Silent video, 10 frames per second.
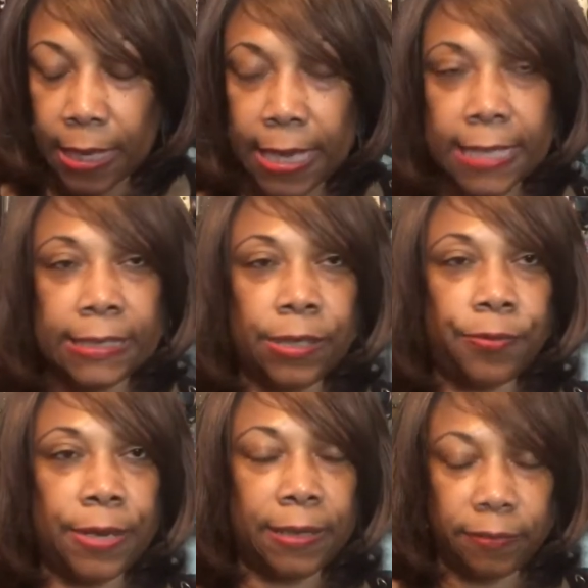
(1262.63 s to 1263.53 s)
It's a
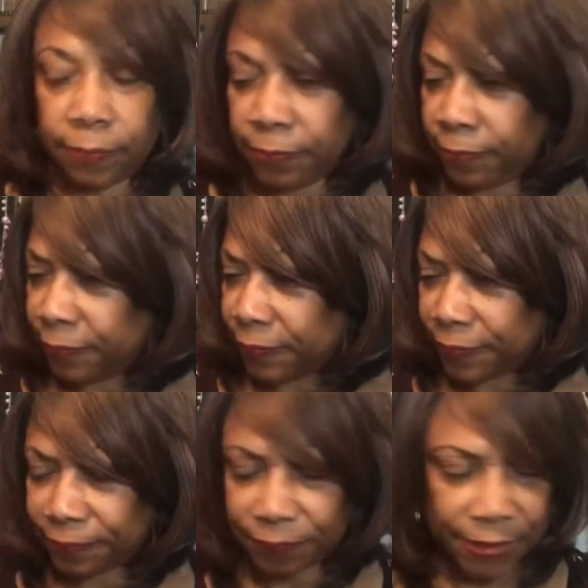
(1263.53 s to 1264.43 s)
green...
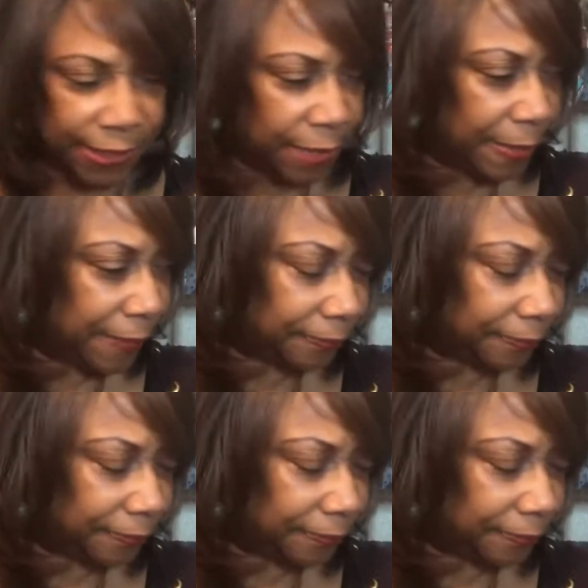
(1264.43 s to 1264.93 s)
excuse me.